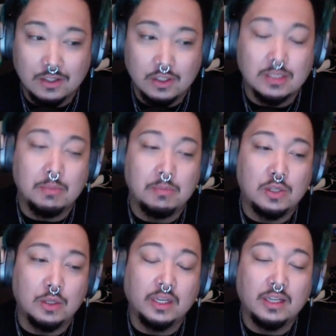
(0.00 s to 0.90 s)
Just
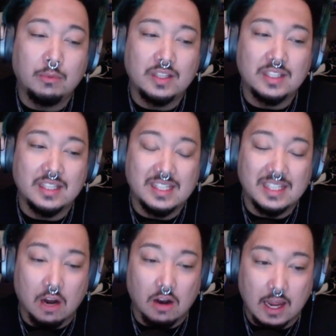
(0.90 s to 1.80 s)
do it with
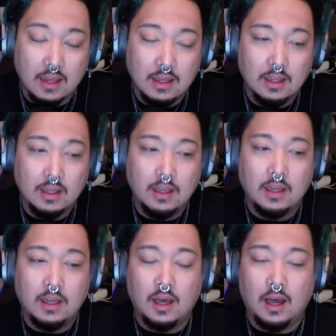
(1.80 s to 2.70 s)
sincerity.
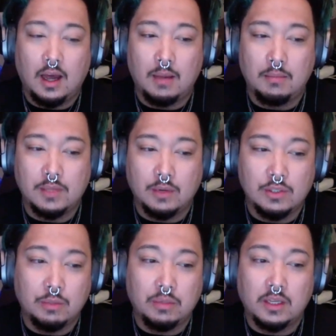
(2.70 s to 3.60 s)
Don't
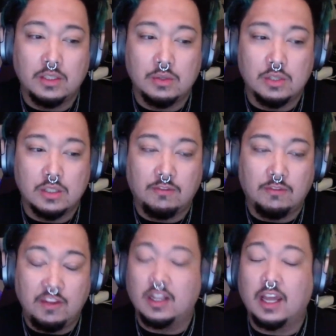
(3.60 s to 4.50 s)
do it because you just
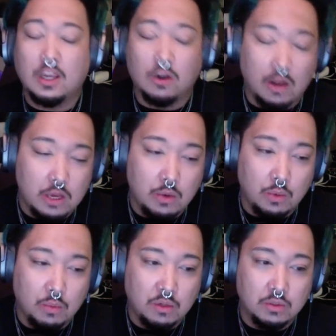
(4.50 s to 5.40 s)
feel like
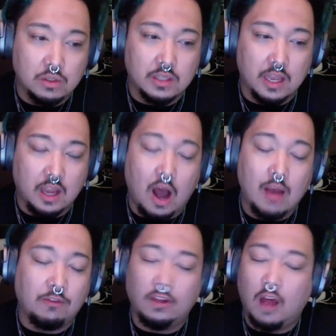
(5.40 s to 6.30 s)
you just like
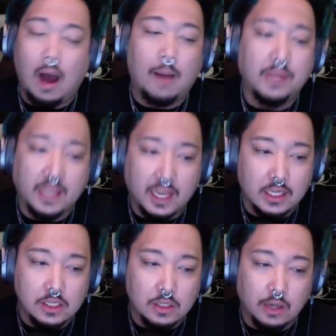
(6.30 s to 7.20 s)
you feel
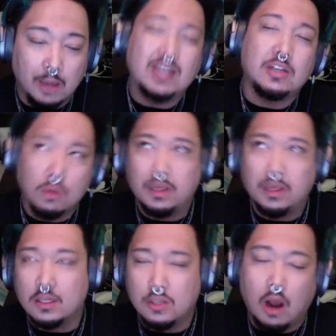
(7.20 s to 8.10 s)
obligated to do it. I mean, do it
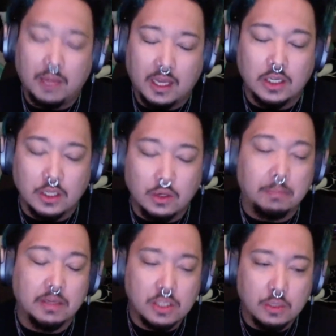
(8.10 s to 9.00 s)
because you're obligated to do it,
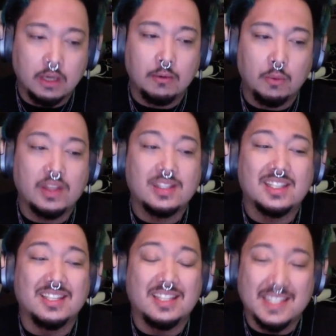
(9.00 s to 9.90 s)
but do it with
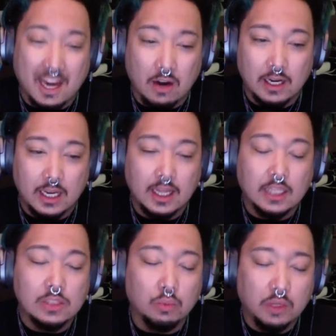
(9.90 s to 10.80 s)
sincerity.
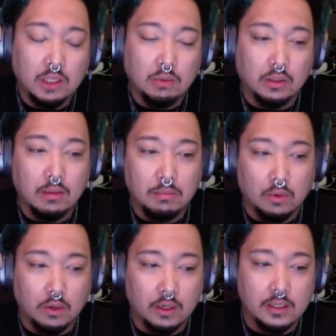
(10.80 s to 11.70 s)
That's really, really
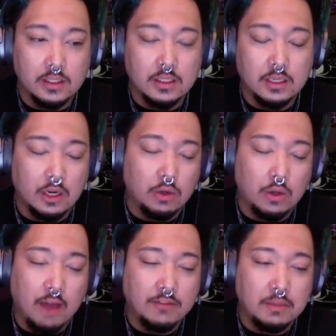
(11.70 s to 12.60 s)
important.
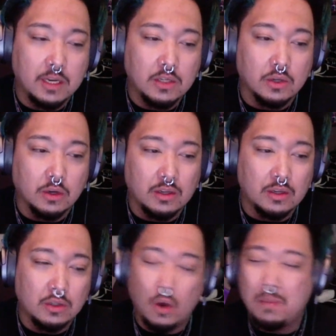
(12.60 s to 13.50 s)
You have to make sure,
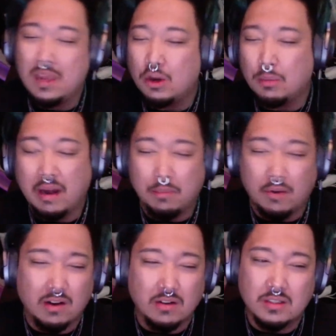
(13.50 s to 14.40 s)
don't make your
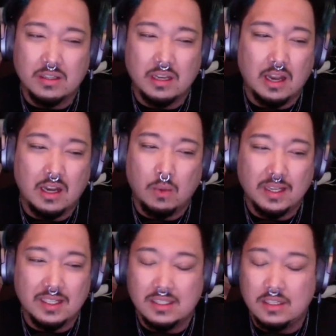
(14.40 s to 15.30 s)
prayers in any
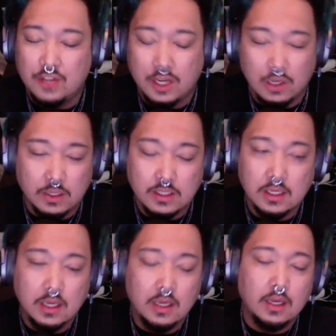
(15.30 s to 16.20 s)
way disingenuous.
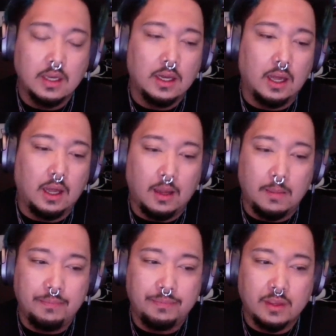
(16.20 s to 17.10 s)

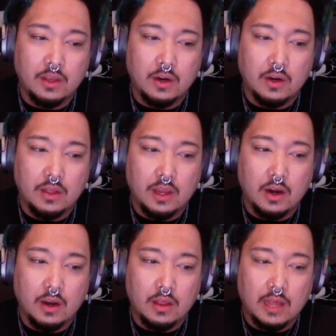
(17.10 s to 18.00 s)

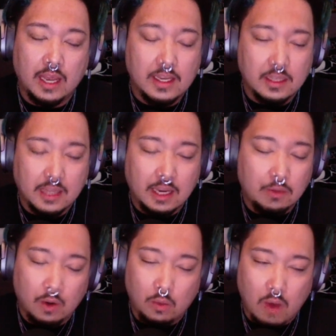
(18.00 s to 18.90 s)
They're like
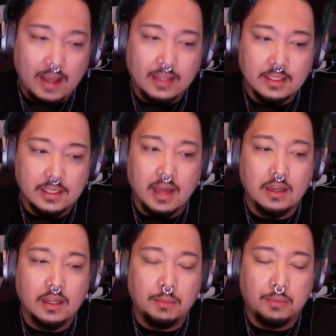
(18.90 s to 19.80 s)
what Ryan said,
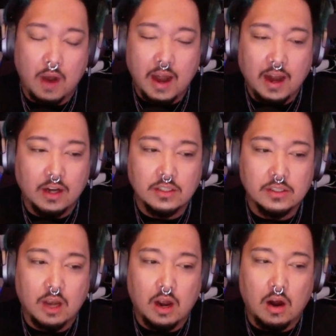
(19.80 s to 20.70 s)
the
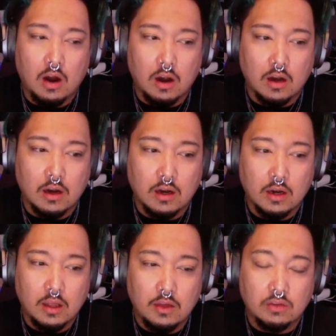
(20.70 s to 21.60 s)
prayers are,
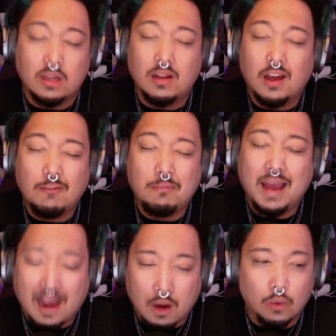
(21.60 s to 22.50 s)
there's a lot of
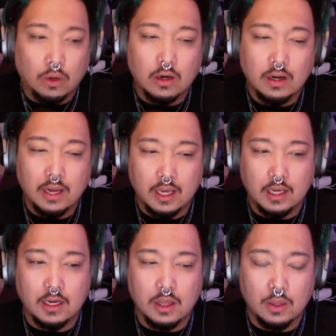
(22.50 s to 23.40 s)
power
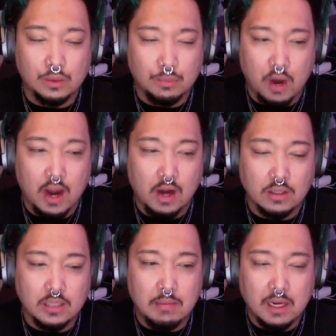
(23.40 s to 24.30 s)
in those
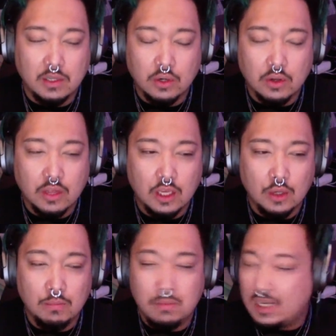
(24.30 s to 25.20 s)
prayers, and make sure that
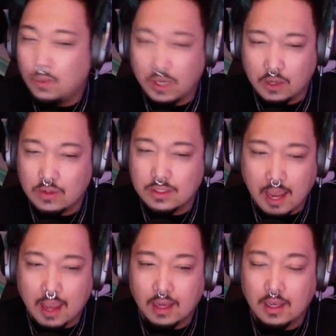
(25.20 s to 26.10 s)
you mean what you're
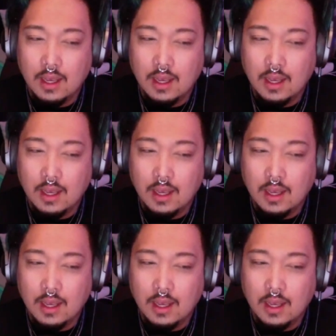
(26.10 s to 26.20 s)
saying.